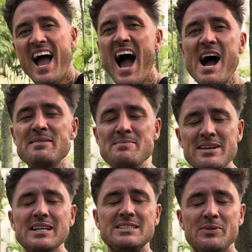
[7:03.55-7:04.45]
How many
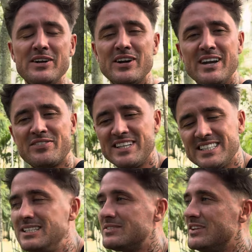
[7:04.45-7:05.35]
minutes have we got left of this
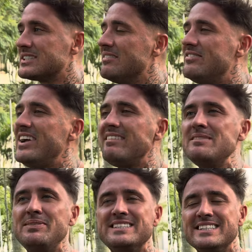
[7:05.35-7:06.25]
interview? Because I'm very
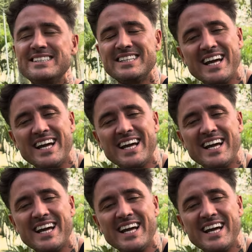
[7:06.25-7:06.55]
busy today.